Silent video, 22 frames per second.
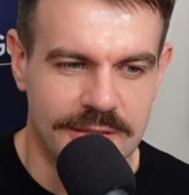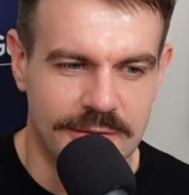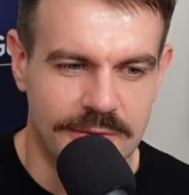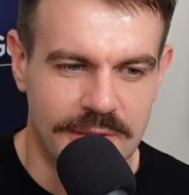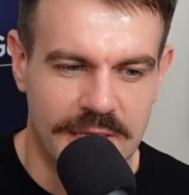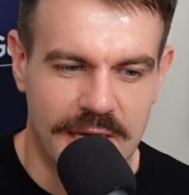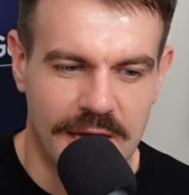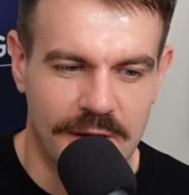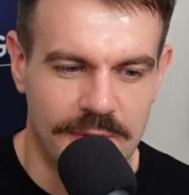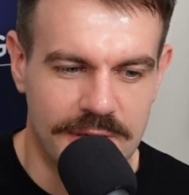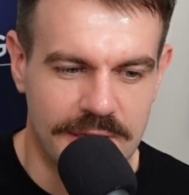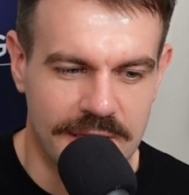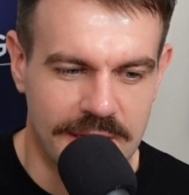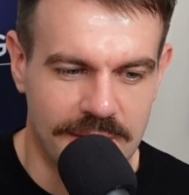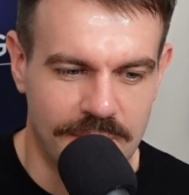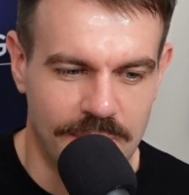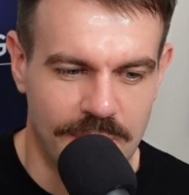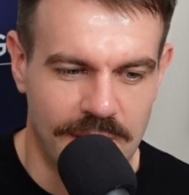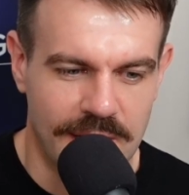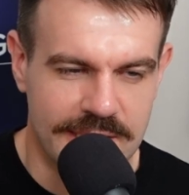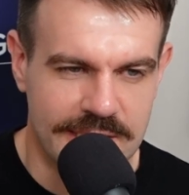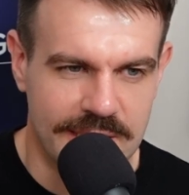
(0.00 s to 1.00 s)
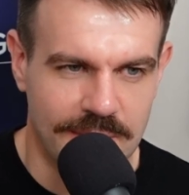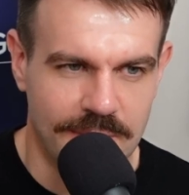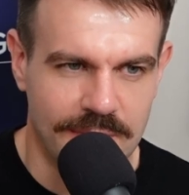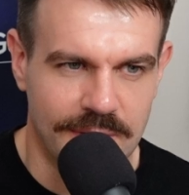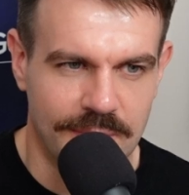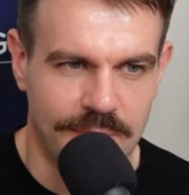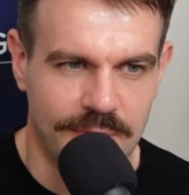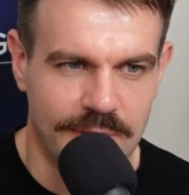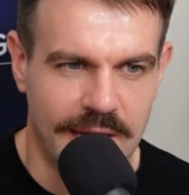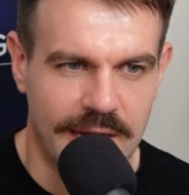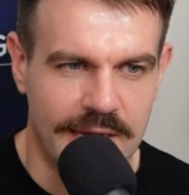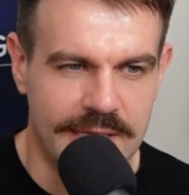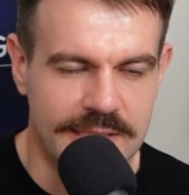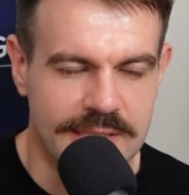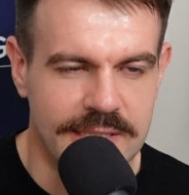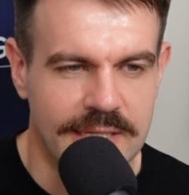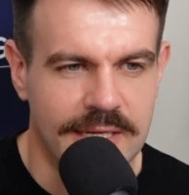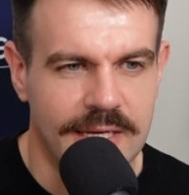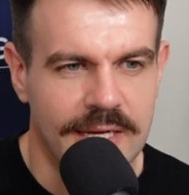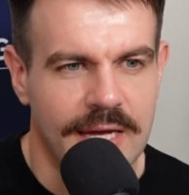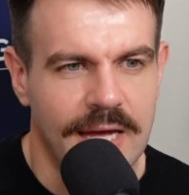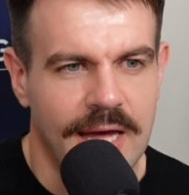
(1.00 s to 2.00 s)
to look at when you compare some of the players
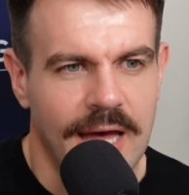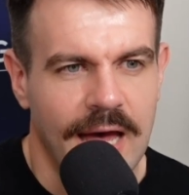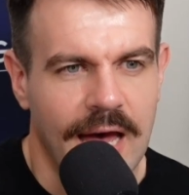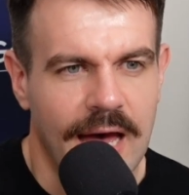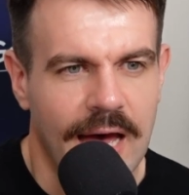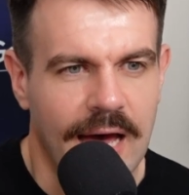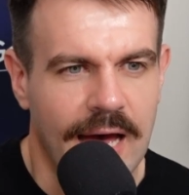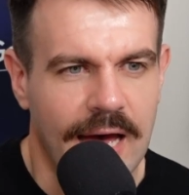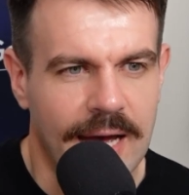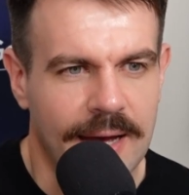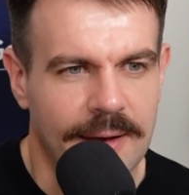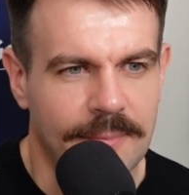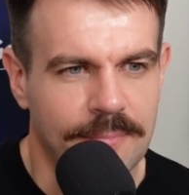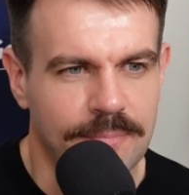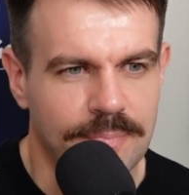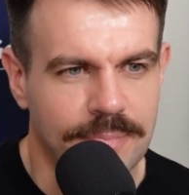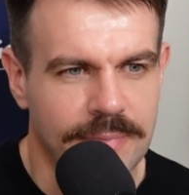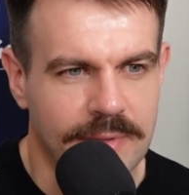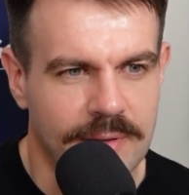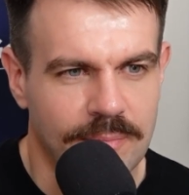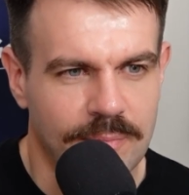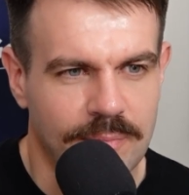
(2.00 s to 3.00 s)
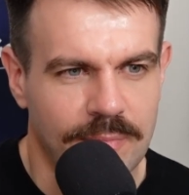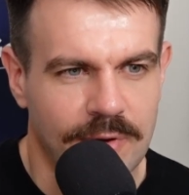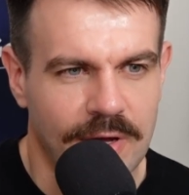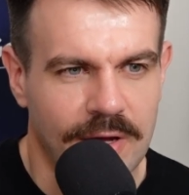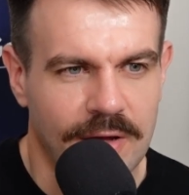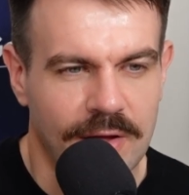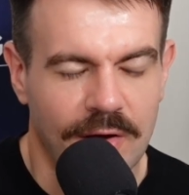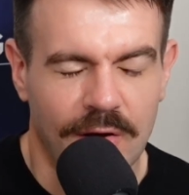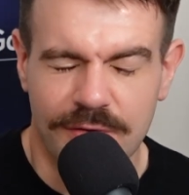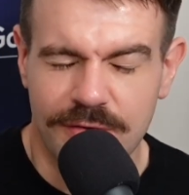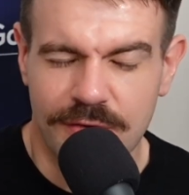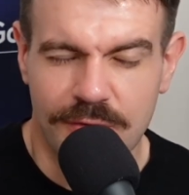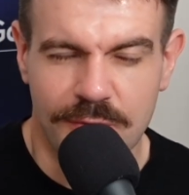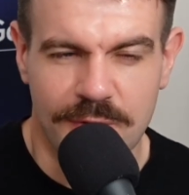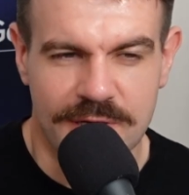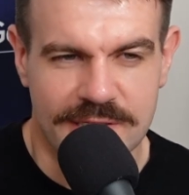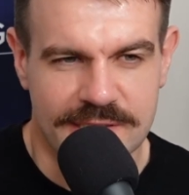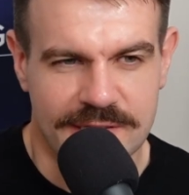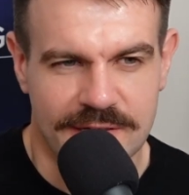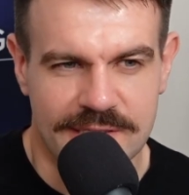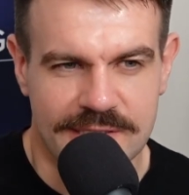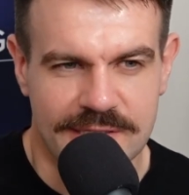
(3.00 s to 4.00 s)
um, onto the
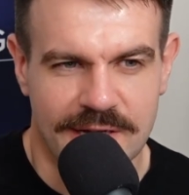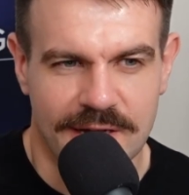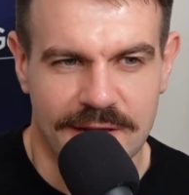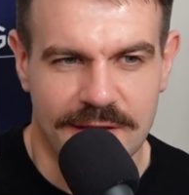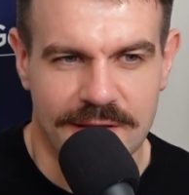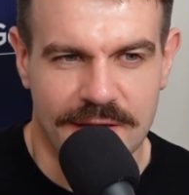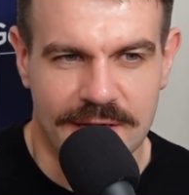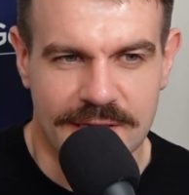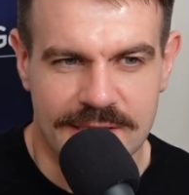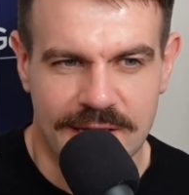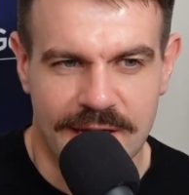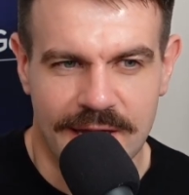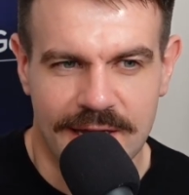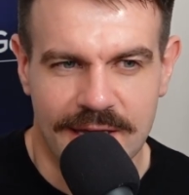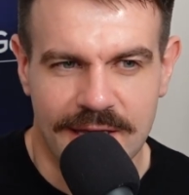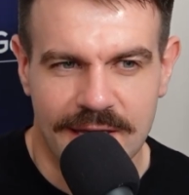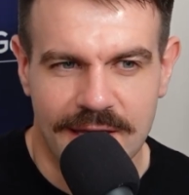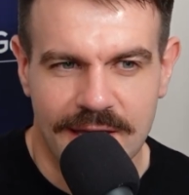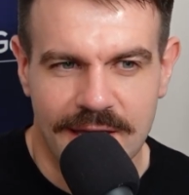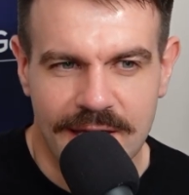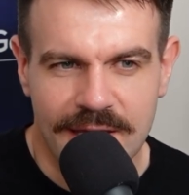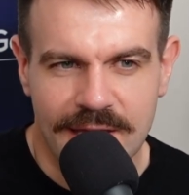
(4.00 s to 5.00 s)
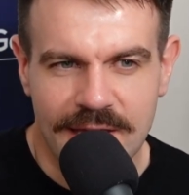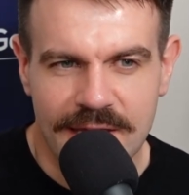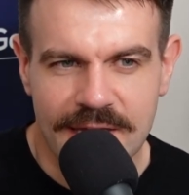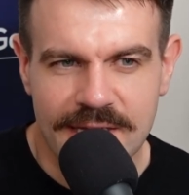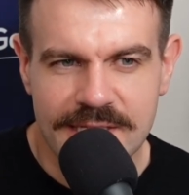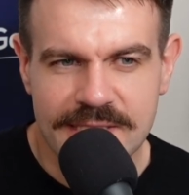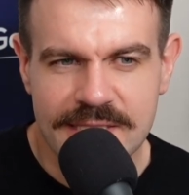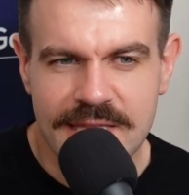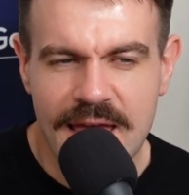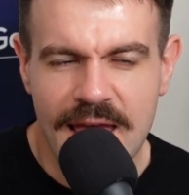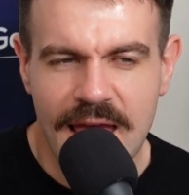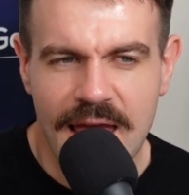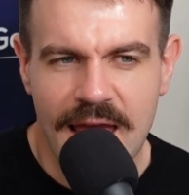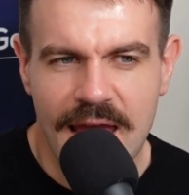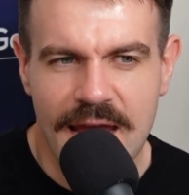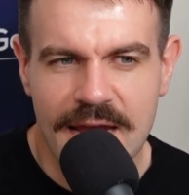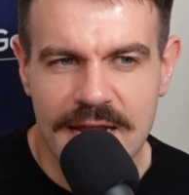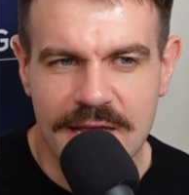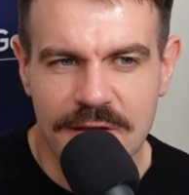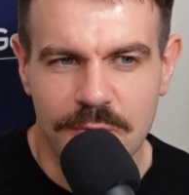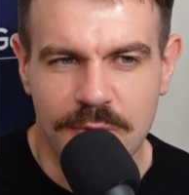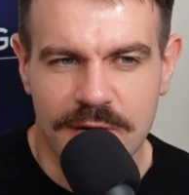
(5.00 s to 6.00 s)
West Coast side of things like is there
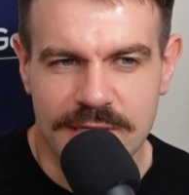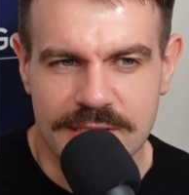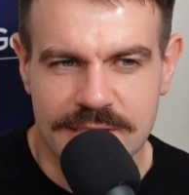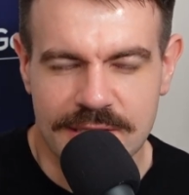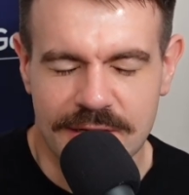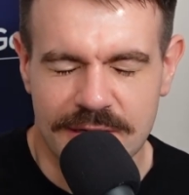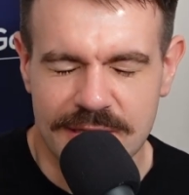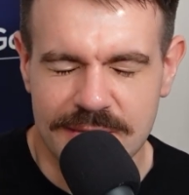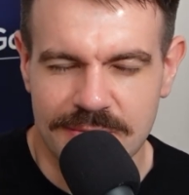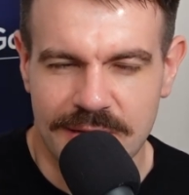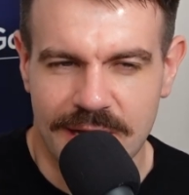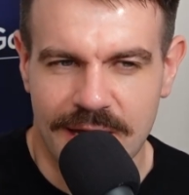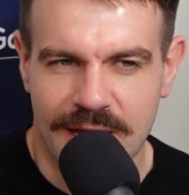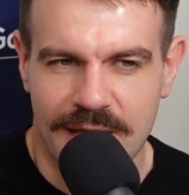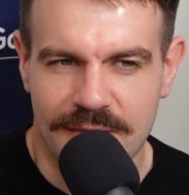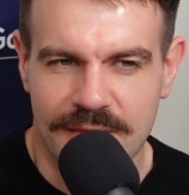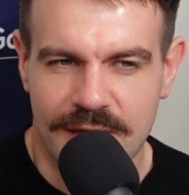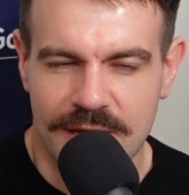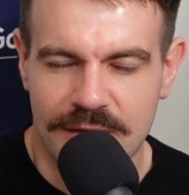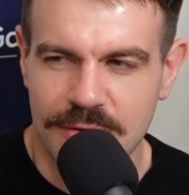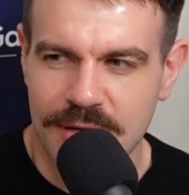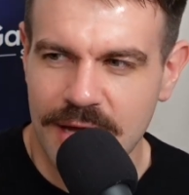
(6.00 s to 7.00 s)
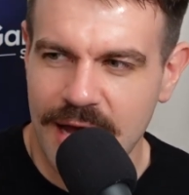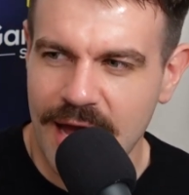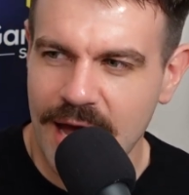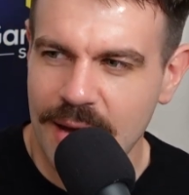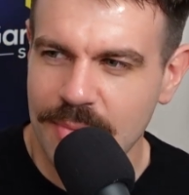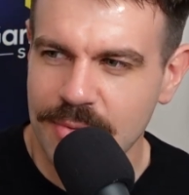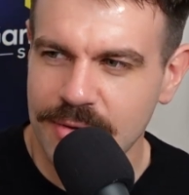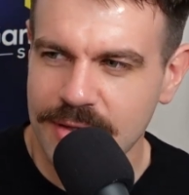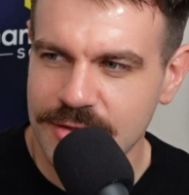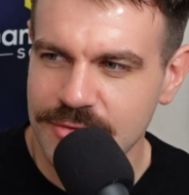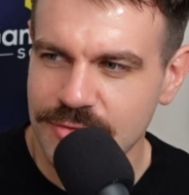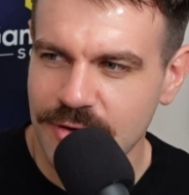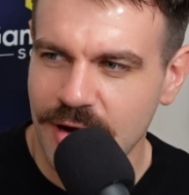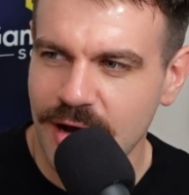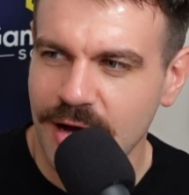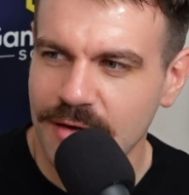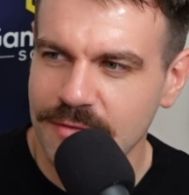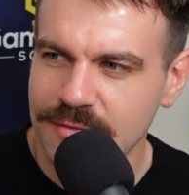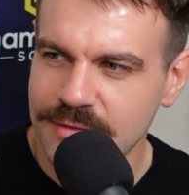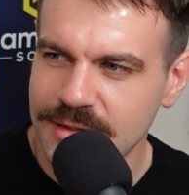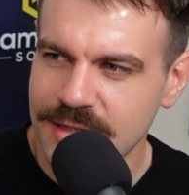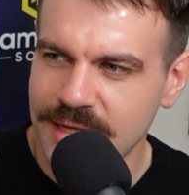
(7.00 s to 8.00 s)
any West Coast player that you'd happily
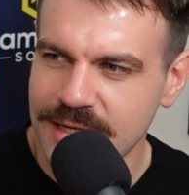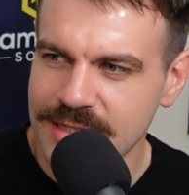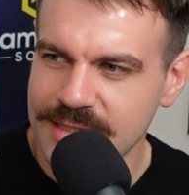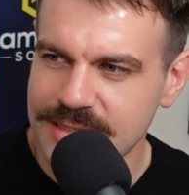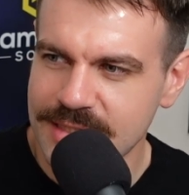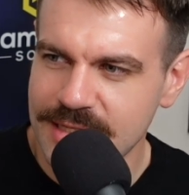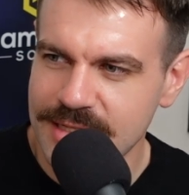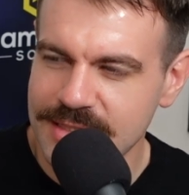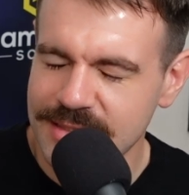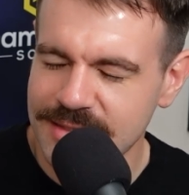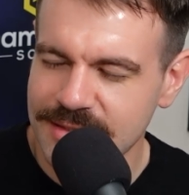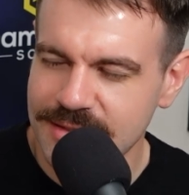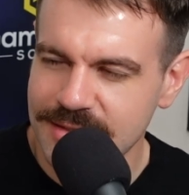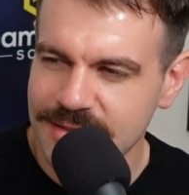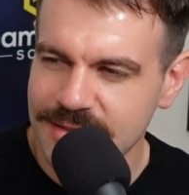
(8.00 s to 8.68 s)
draft next season